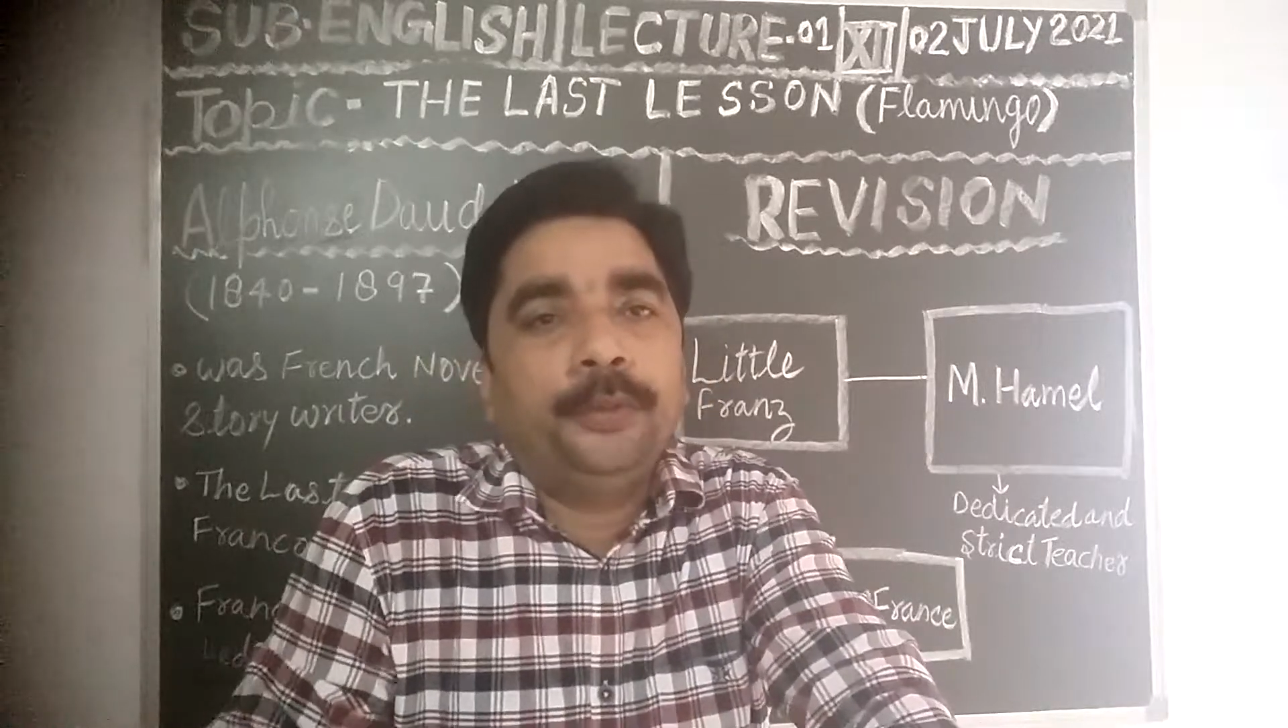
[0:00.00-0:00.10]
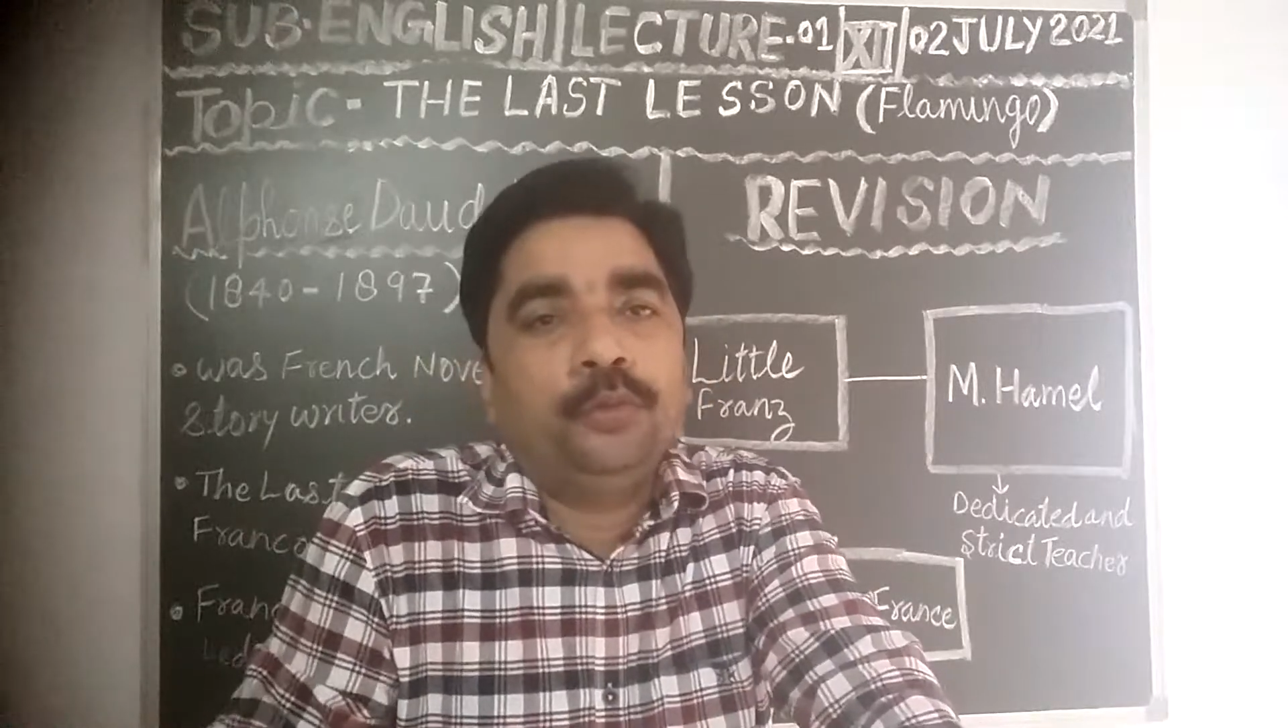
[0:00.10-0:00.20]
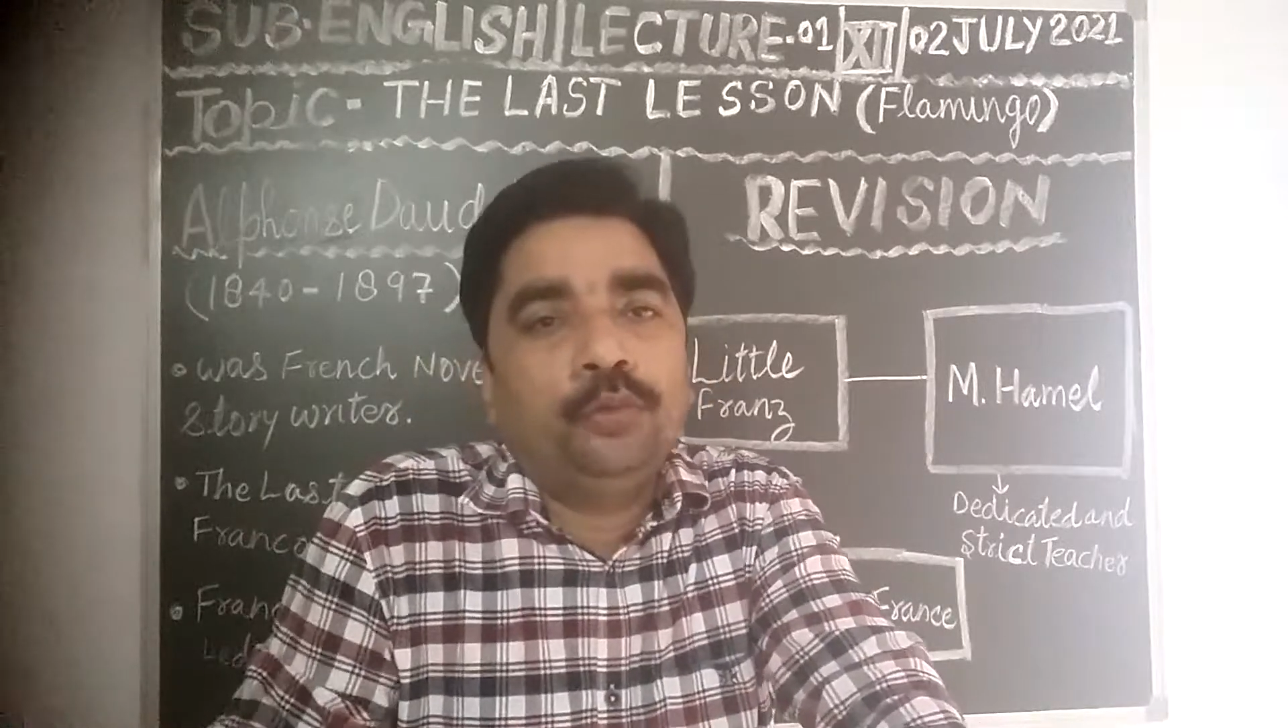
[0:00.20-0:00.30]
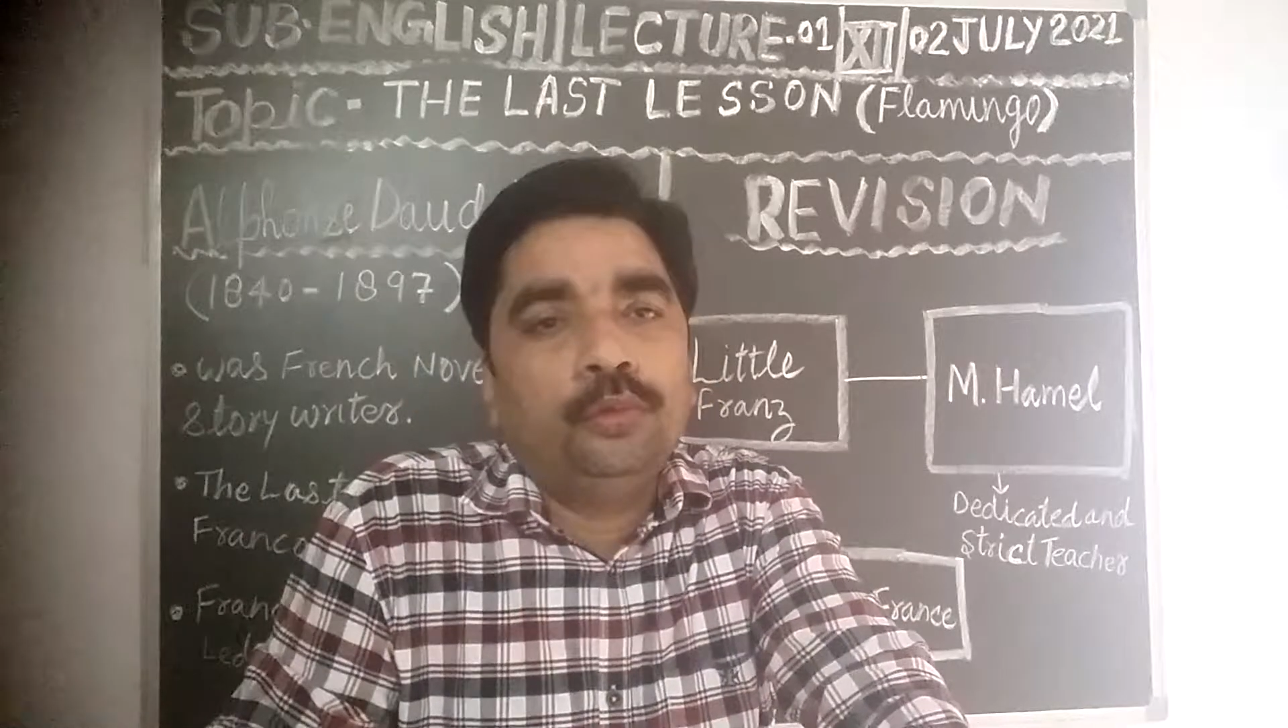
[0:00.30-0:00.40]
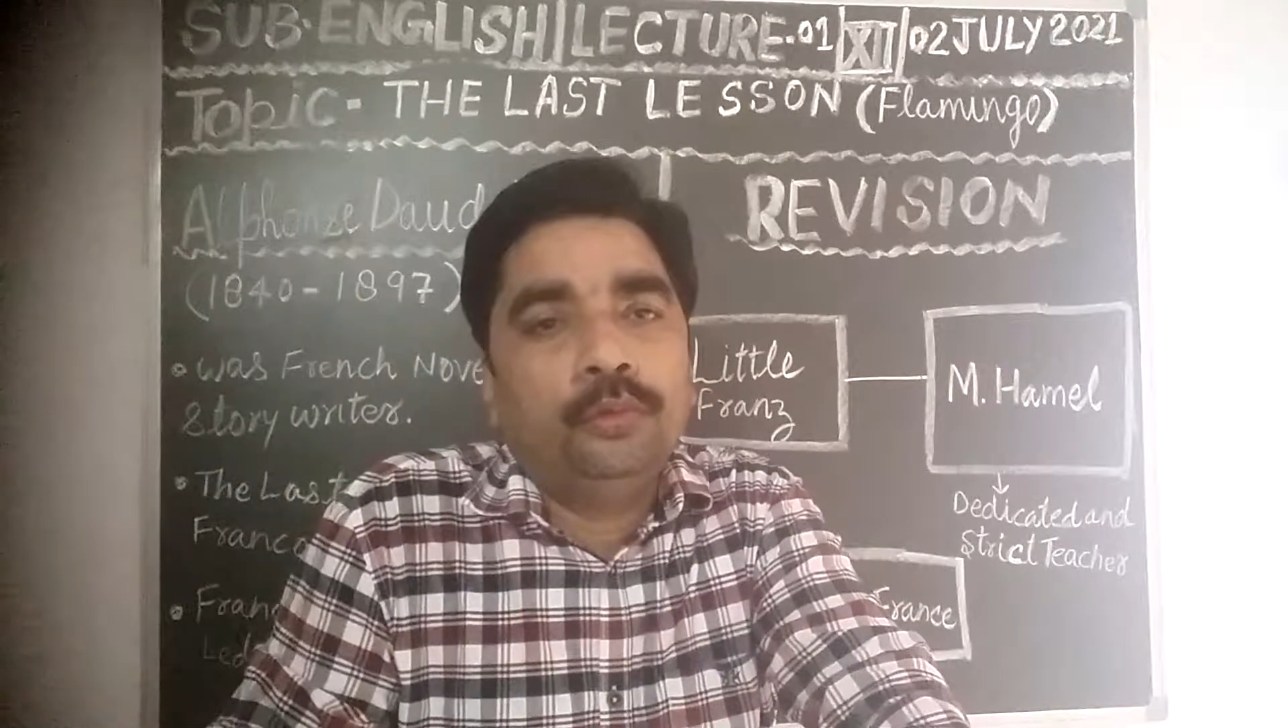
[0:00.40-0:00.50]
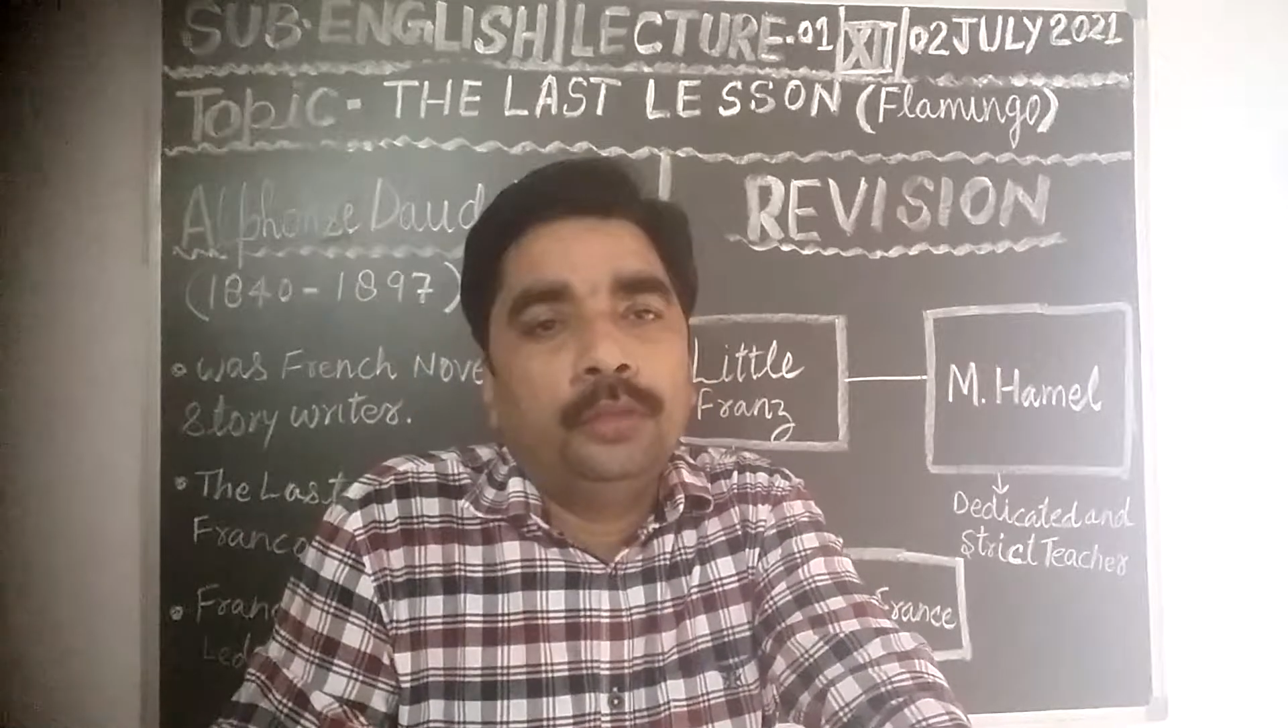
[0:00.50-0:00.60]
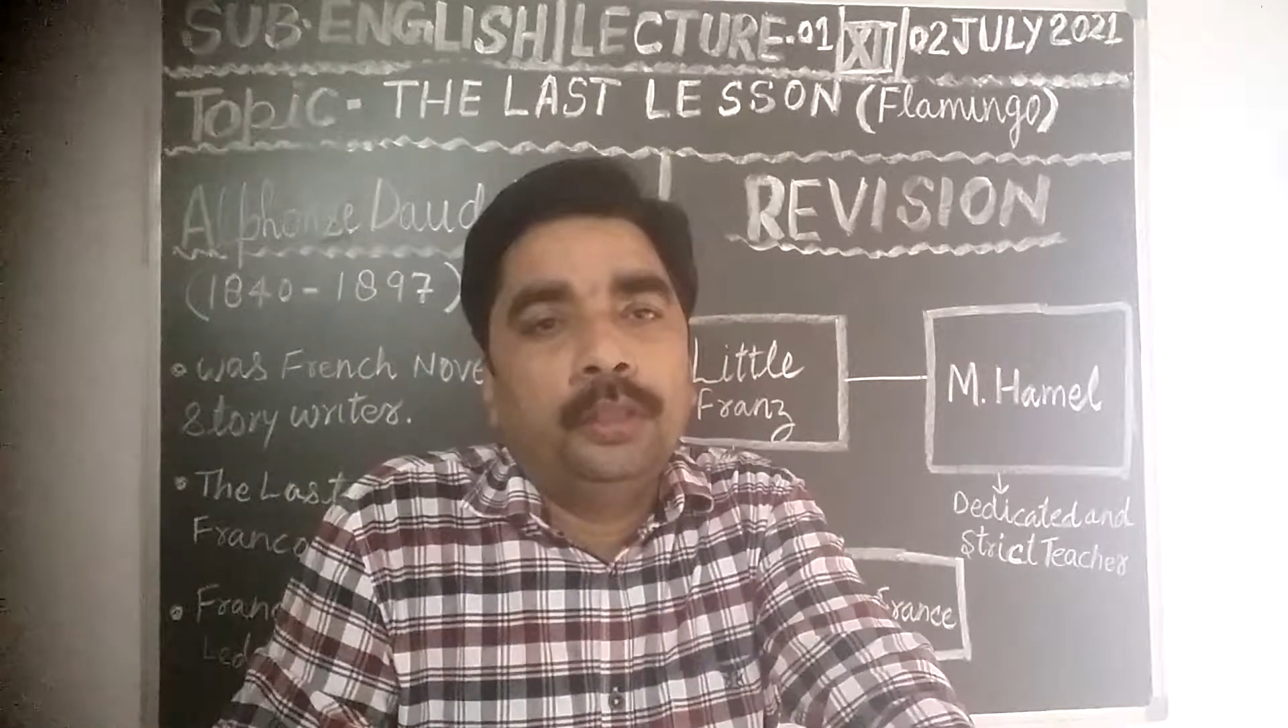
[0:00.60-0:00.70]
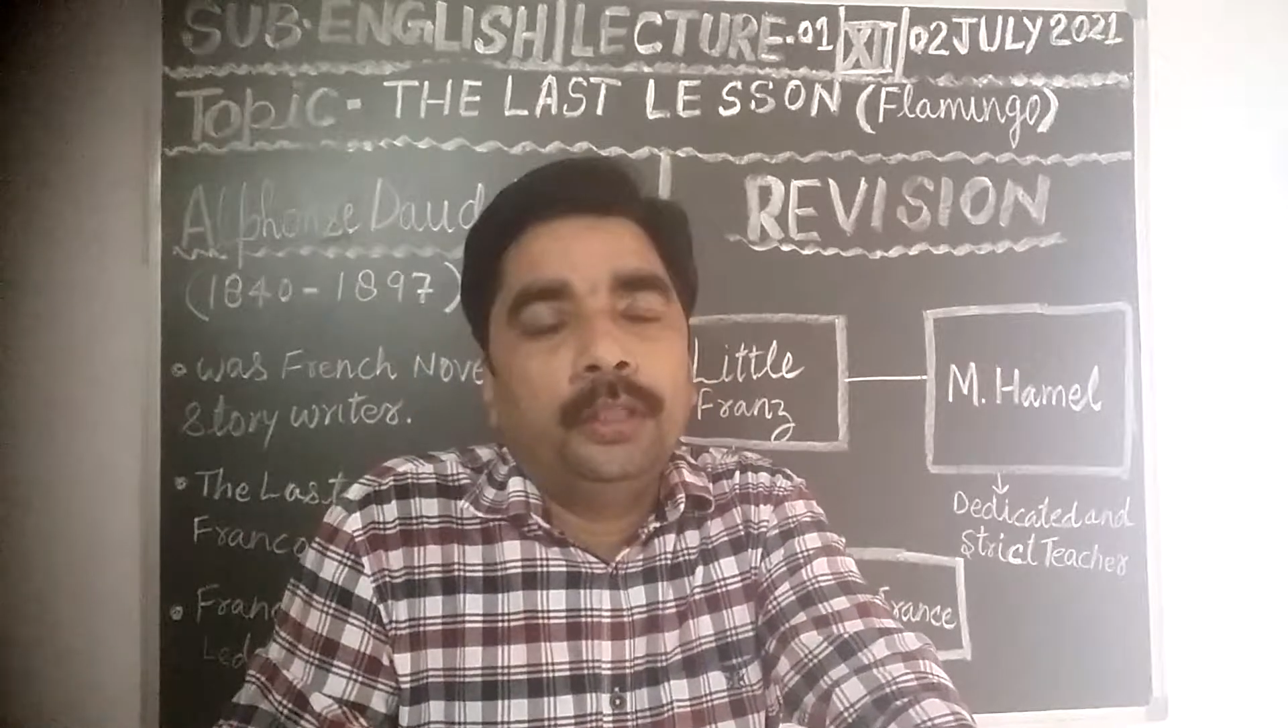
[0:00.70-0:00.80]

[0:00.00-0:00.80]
you